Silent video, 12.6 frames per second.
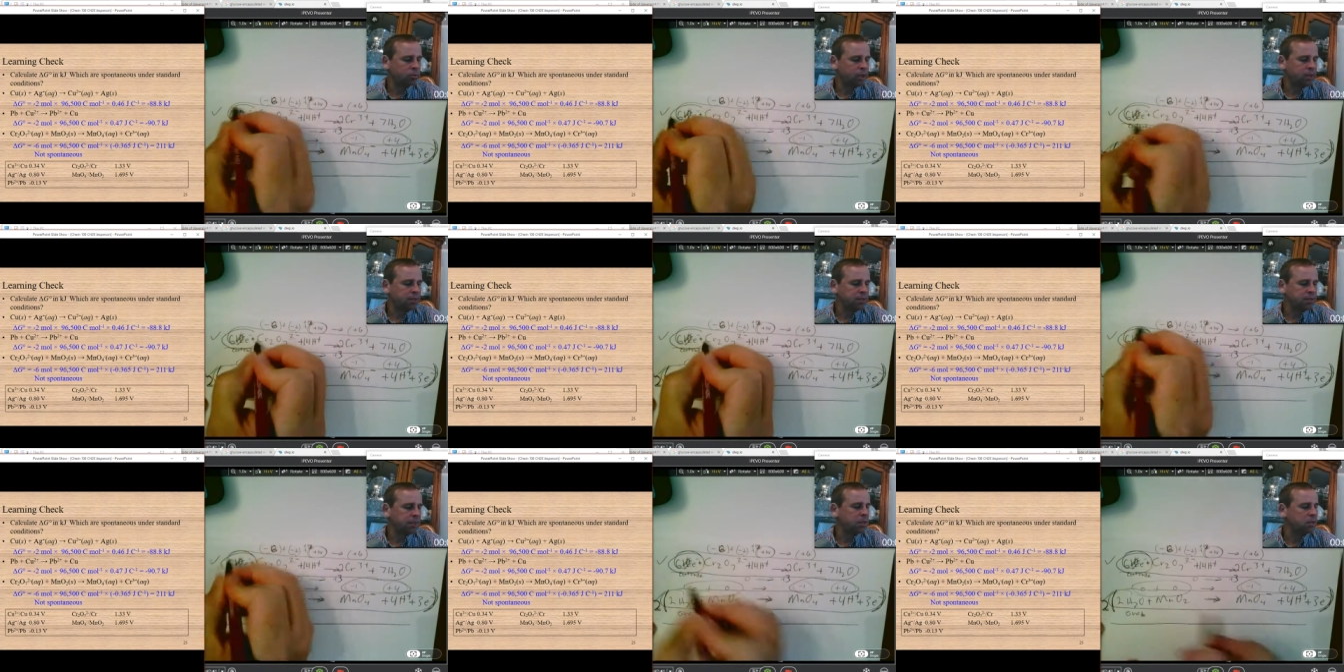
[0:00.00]
but I
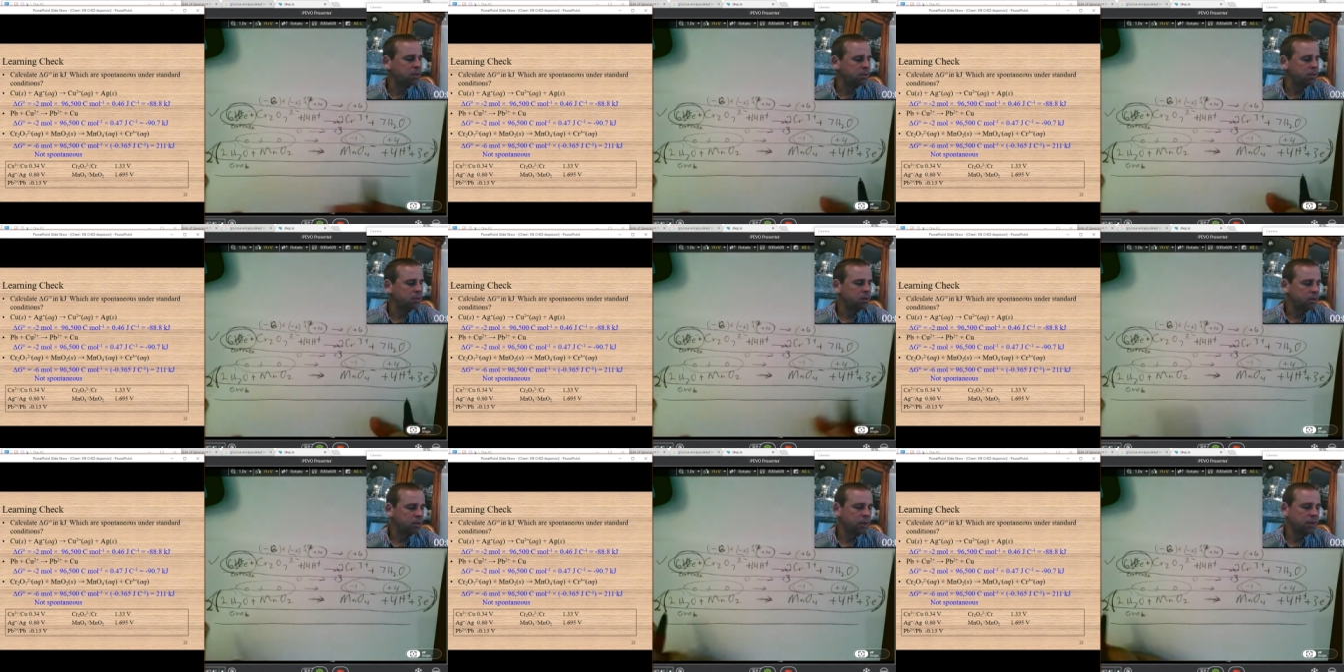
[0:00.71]
see here
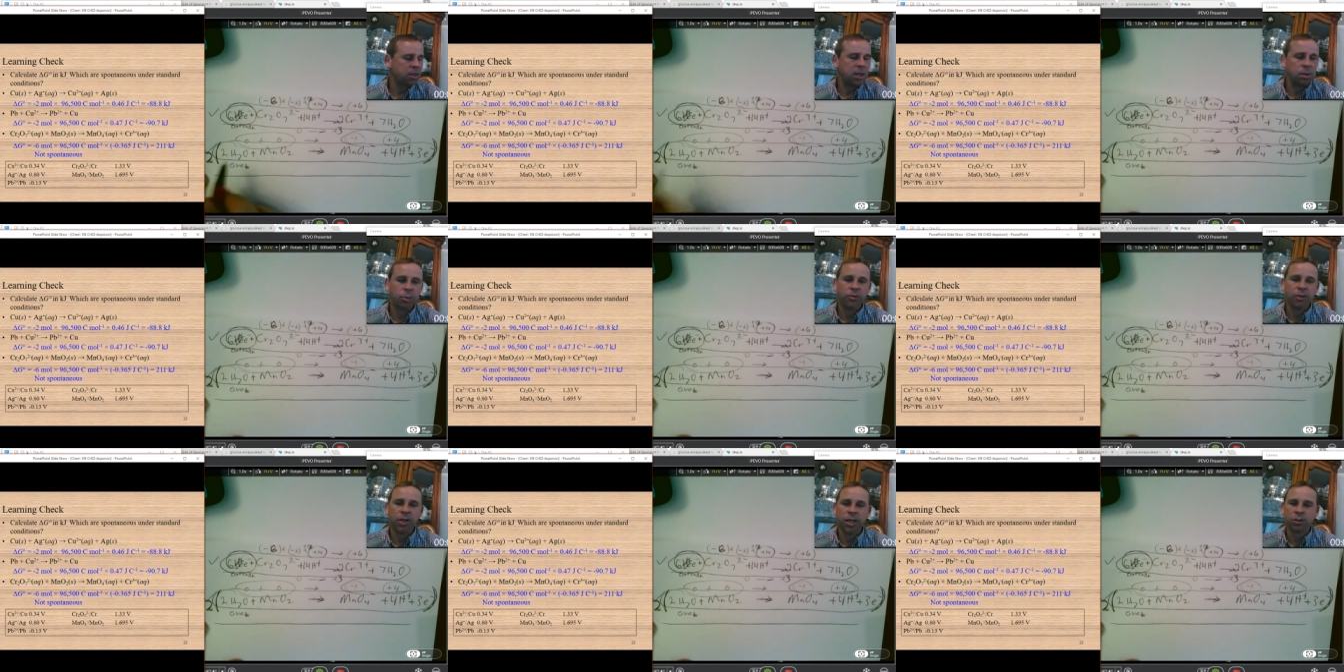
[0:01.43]
that the number
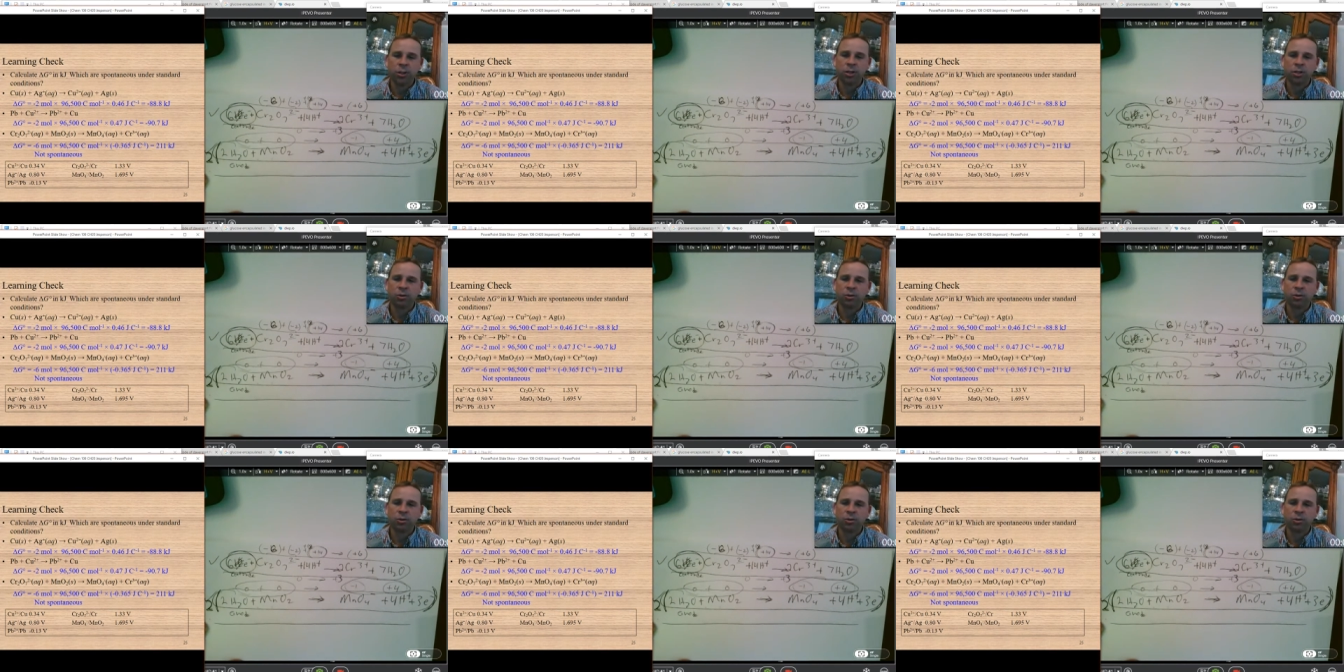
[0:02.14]
of electrons